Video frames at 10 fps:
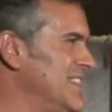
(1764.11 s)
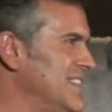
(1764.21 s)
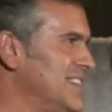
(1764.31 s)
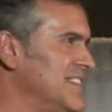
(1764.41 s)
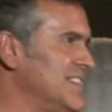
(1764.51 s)

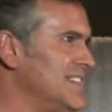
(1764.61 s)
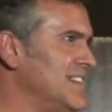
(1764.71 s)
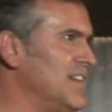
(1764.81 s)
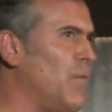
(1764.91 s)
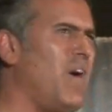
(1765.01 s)
Yes.
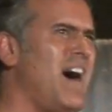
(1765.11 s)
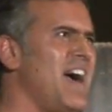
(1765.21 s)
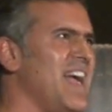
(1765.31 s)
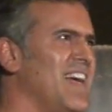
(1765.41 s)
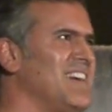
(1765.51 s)

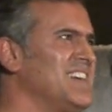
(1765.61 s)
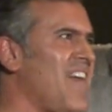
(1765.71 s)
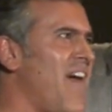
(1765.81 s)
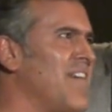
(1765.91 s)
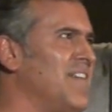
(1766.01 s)
Why?
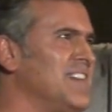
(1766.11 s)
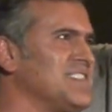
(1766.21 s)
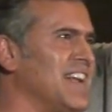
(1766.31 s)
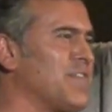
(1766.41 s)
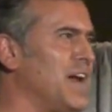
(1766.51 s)

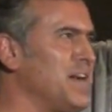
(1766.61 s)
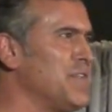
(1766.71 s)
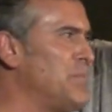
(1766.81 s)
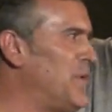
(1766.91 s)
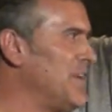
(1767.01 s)
It's like right
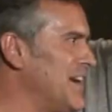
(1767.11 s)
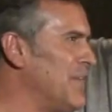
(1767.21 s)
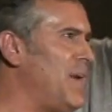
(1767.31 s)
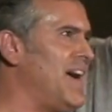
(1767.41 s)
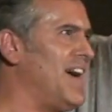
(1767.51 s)
over the border.
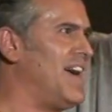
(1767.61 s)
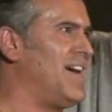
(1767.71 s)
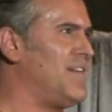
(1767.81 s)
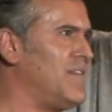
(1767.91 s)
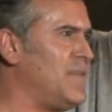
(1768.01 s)
Why?
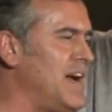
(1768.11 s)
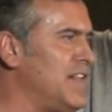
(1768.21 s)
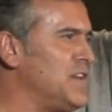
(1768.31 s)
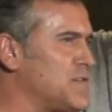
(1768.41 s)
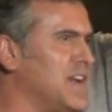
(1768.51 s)
Why
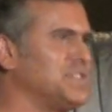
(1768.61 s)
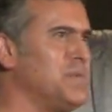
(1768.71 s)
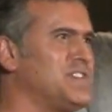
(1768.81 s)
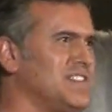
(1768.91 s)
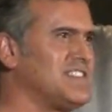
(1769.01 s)
do the
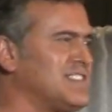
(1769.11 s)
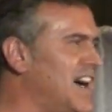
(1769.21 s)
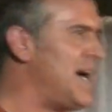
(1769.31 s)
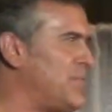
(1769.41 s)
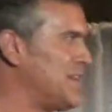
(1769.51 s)
transmissions
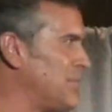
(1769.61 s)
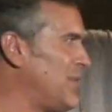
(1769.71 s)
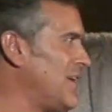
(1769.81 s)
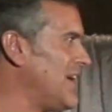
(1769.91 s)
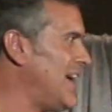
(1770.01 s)
stop at the
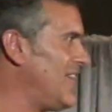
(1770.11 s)
border?